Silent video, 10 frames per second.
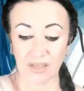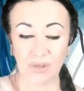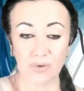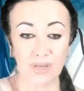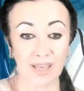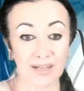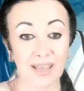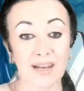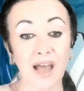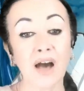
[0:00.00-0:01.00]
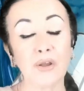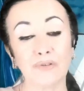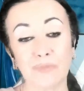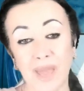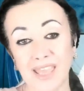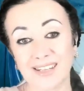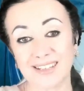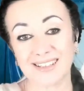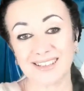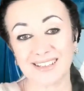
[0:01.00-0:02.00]
You can get out of pain
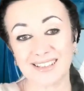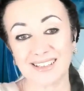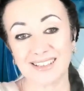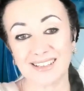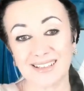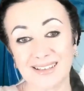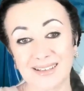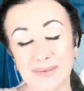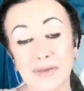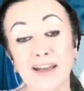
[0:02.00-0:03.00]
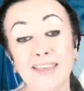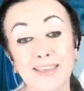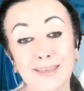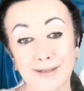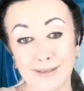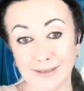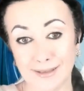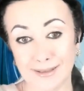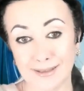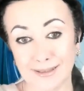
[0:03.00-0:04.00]
by
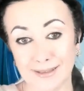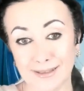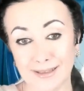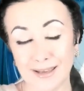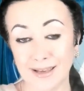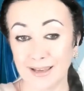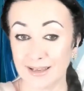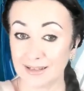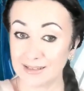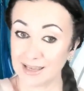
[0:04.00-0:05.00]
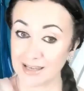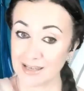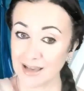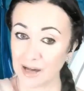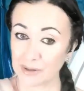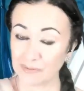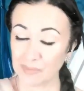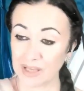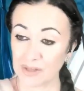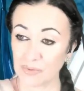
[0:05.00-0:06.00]
healing. And getting out of
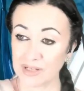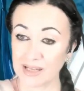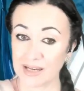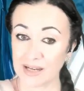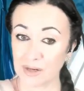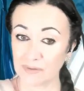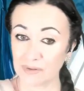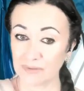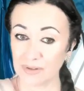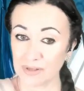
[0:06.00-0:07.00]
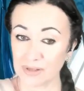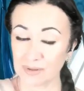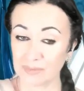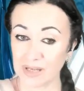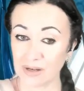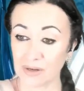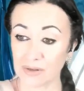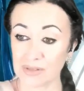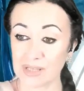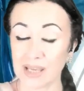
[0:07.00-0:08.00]
pain, you will get out of confusion,
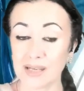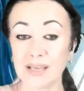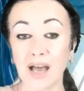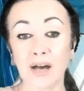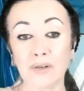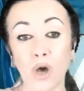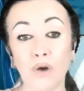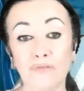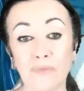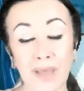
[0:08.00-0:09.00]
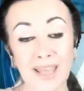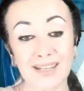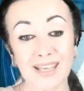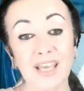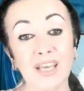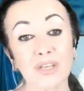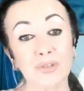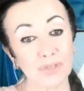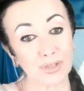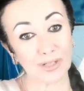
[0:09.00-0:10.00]
because getting out of pain,
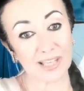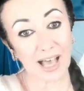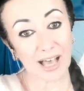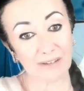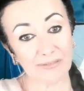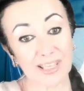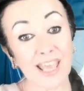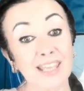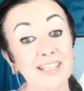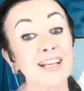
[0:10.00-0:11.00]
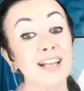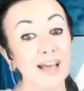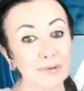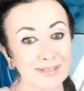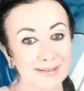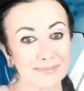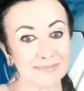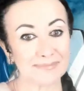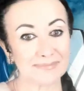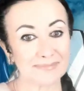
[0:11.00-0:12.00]
you suddenly gain clarity.